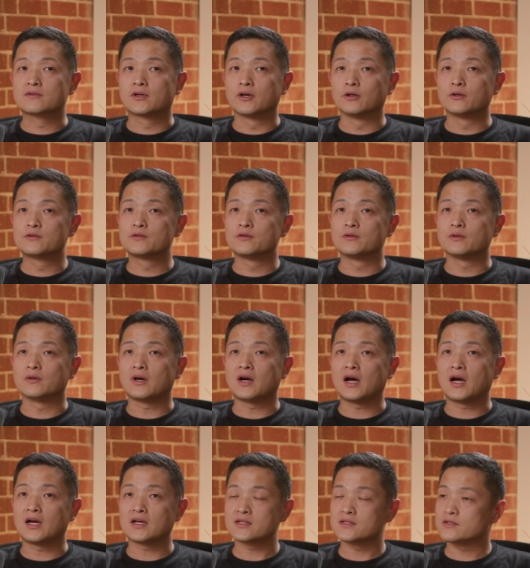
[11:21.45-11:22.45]
go to
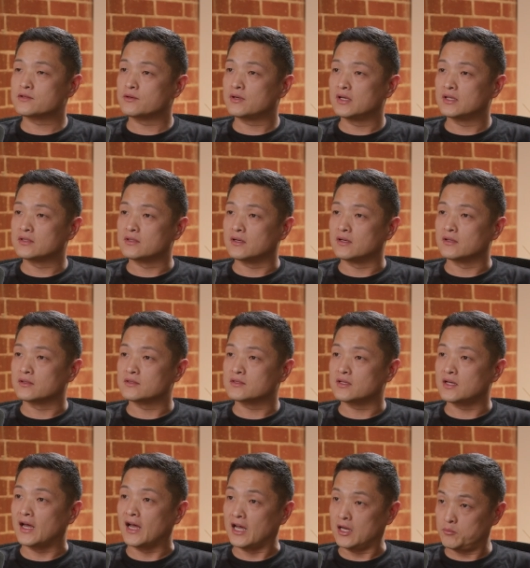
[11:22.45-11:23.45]

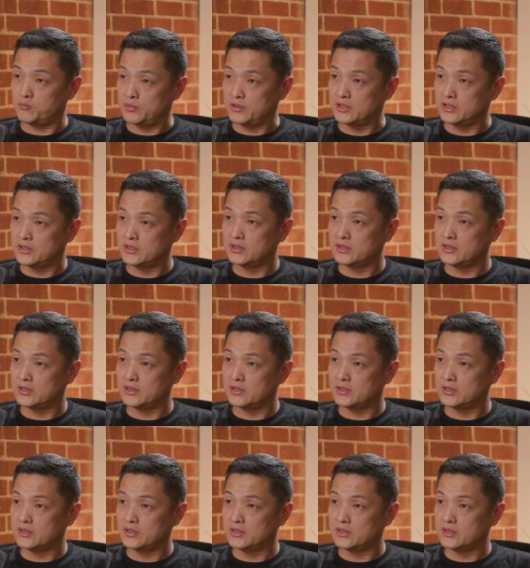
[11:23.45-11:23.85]
astra.app.